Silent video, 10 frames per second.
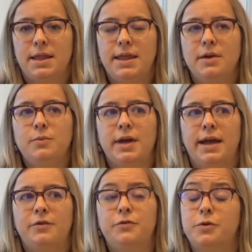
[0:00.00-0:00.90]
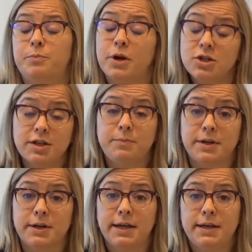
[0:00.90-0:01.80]
Then uh, for project
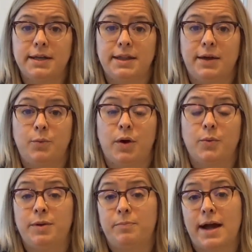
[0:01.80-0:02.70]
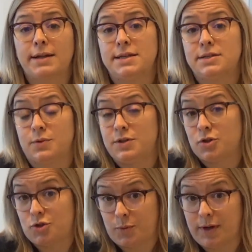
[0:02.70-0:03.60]
period, that where we practice
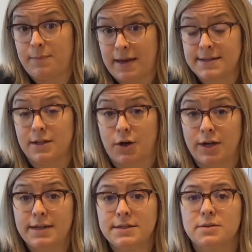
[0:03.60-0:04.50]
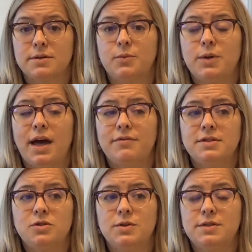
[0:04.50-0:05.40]
research-based learnings, we have
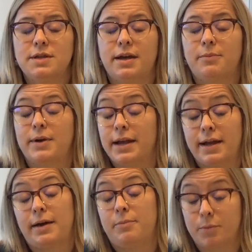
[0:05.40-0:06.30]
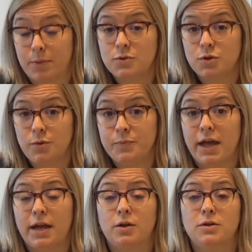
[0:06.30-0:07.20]
students uh, write a proposal
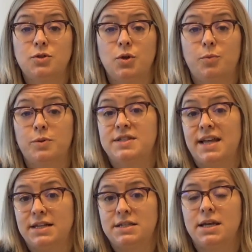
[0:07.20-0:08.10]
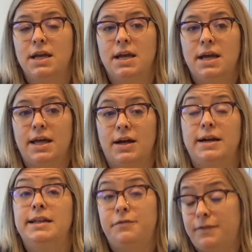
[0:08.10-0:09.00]
and also present uh,
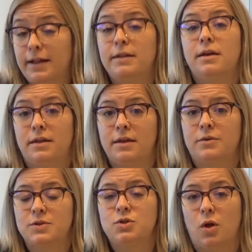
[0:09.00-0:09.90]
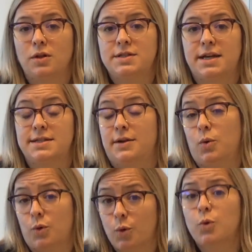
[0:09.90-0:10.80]
and defend their results as a
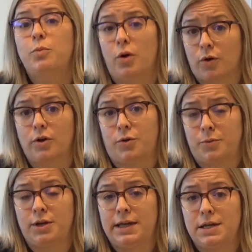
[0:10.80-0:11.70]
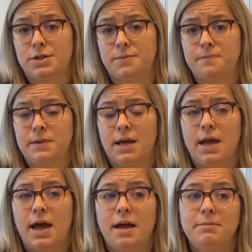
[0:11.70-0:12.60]
group oral communication.
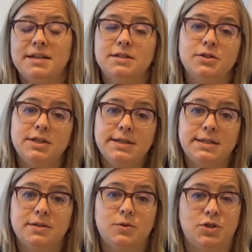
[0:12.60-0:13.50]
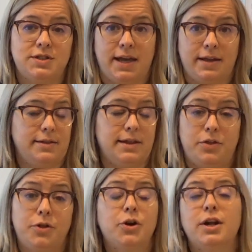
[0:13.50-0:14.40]
And master thesis, which is the, the
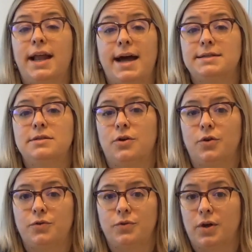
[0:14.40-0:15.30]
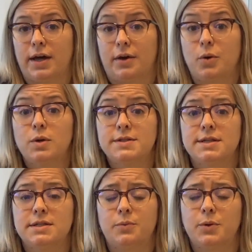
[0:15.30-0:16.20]
third class of uh,
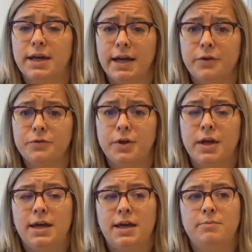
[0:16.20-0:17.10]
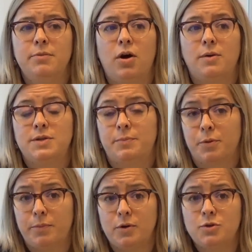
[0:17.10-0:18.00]
courses that we have, involves a
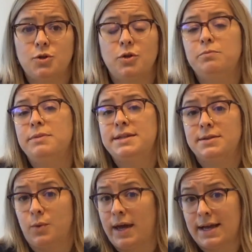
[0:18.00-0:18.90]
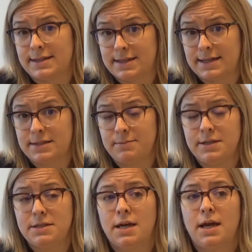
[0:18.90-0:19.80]
proposal, midway
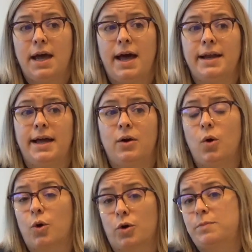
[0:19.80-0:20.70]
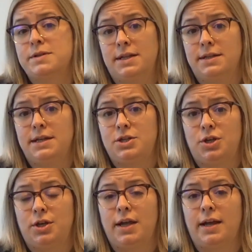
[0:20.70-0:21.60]
assessment, and an oral
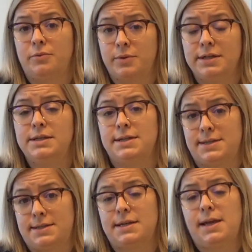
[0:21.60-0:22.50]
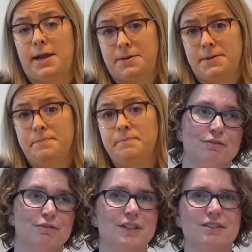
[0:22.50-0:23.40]
presentation and a written thesis at the end.
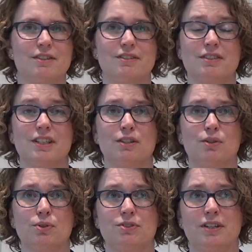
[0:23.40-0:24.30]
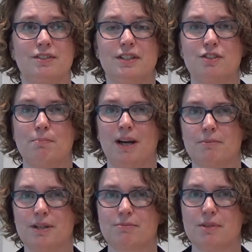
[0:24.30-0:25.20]
For instance, in the course I teach,
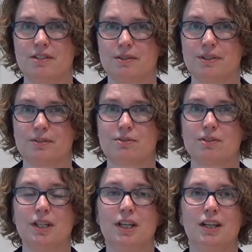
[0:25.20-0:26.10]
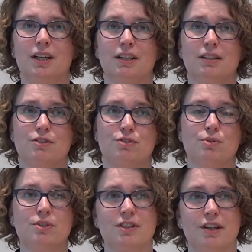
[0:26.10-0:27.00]
bio-based materials, uh,
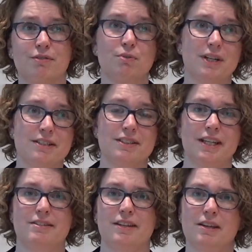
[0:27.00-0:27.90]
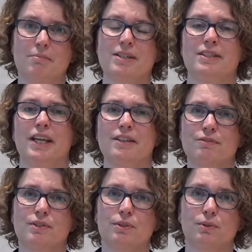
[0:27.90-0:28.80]
students have a written exam at the end
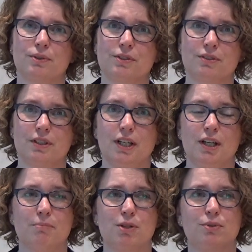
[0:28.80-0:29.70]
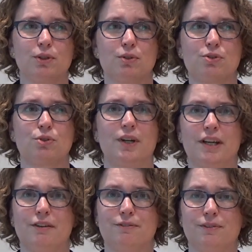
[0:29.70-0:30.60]
of the course but we also
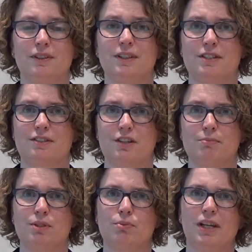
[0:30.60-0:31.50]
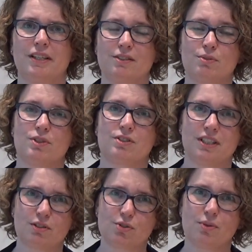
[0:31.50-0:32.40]
have uh, assessment related to the
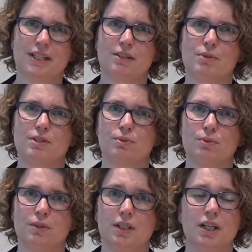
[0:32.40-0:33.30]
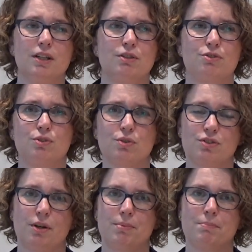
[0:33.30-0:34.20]
skills training we do. The
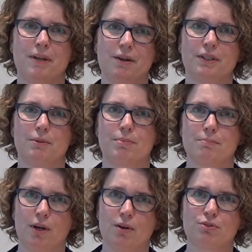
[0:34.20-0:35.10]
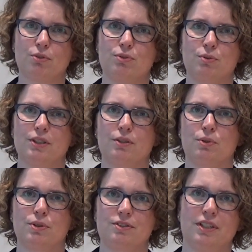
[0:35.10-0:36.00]
students are preparing a proposal during the
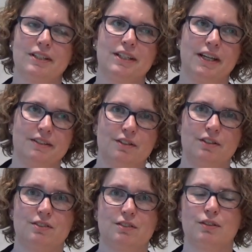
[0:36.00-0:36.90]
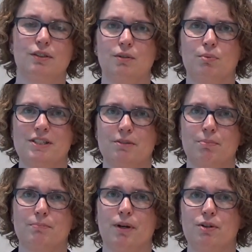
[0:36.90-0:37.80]
course and at the end this uh,
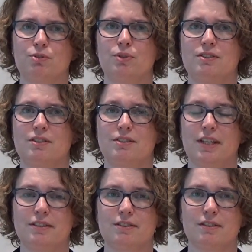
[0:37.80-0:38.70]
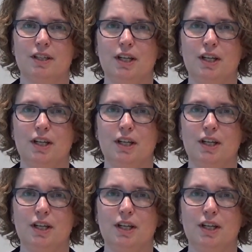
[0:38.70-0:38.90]
written proposal is assessed.